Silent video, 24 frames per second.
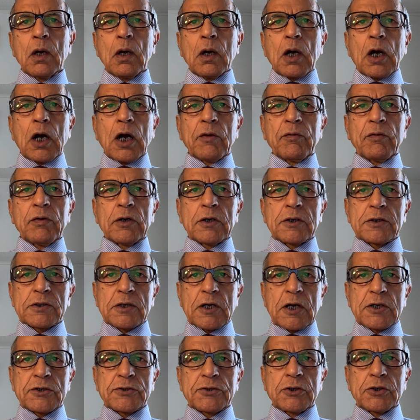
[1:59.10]
I will
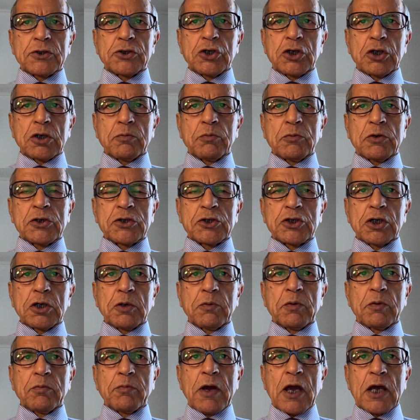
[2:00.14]
discuss the
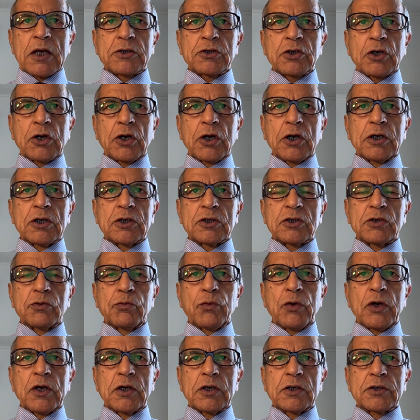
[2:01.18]
German masqueraders in
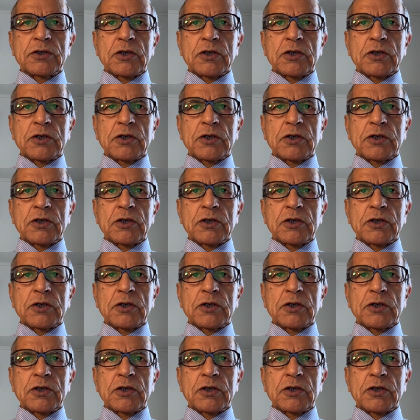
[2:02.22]
various